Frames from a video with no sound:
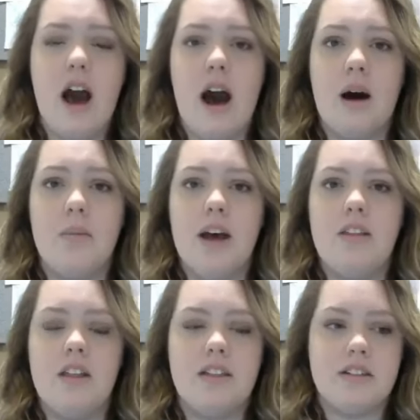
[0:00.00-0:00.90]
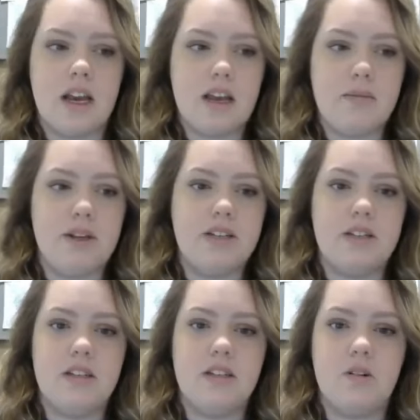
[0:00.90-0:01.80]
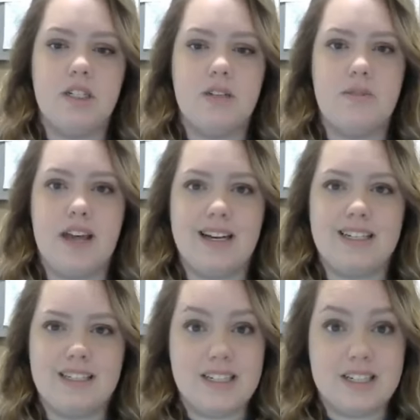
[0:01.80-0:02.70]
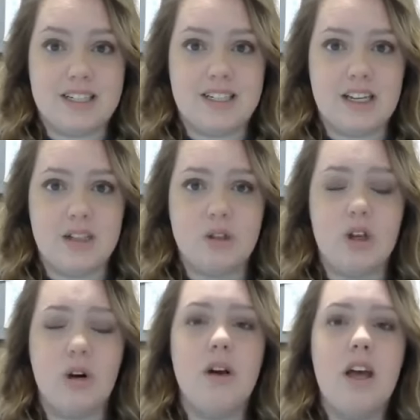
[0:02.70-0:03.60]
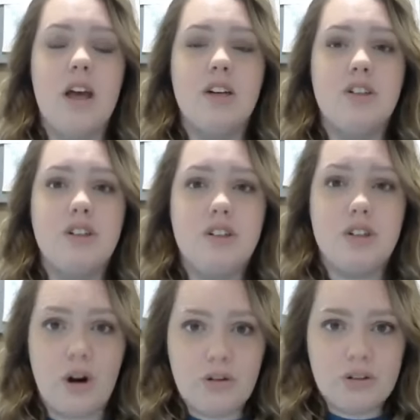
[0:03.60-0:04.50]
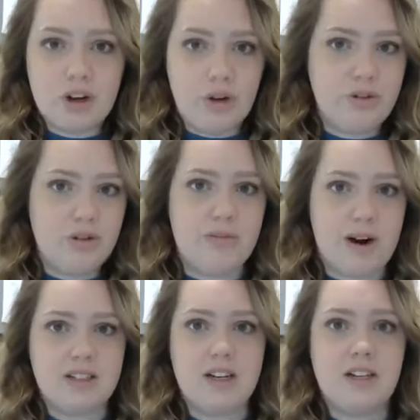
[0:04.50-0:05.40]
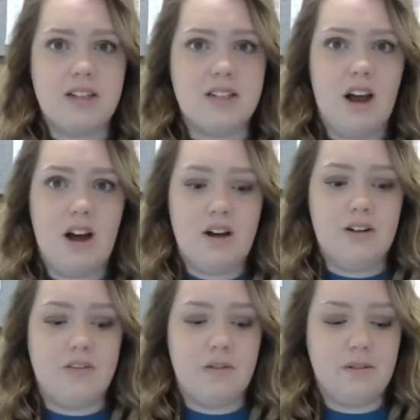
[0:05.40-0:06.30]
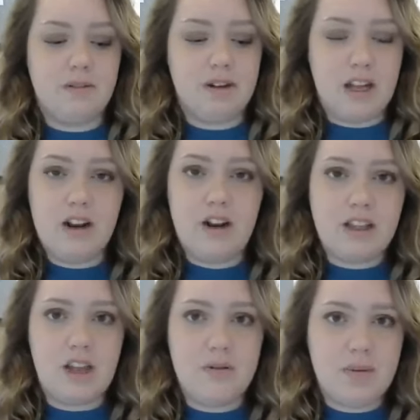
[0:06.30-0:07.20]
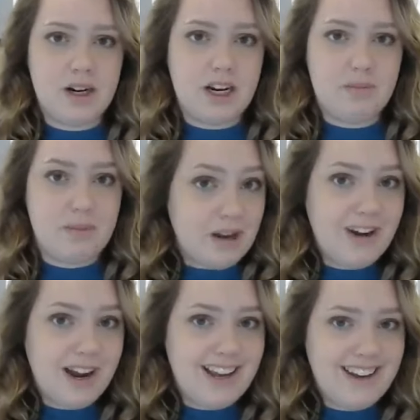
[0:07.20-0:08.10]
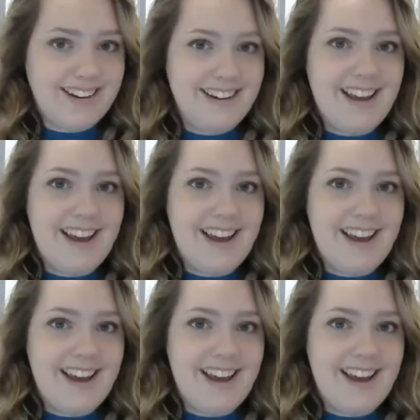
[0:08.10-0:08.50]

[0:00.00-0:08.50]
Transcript: And then the second piece is going to be that consistency. So don't go through the process of getting on the email marketing bandwagon